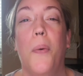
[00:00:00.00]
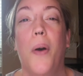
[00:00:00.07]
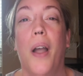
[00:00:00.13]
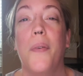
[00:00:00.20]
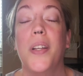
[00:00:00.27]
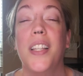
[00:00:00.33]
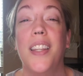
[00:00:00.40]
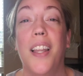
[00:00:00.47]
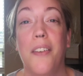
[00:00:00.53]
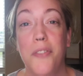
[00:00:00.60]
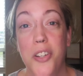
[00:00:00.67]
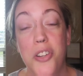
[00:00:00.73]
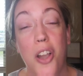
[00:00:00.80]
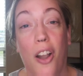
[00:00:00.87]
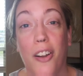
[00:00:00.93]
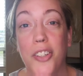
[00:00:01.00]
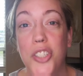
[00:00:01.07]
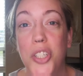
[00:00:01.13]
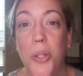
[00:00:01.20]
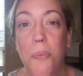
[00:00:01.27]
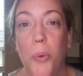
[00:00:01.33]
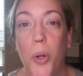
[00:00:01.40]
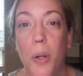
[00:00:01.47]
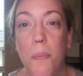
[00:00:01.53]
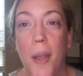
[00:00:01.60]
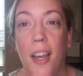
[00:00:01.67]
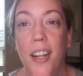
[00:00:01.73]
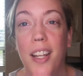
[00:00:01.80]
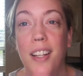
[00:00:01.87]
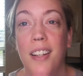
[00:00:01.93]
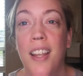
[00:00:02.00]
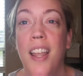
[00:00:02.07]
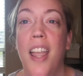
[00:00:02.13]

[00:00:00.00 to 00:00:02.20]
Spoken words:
I would love to talk to you more about it.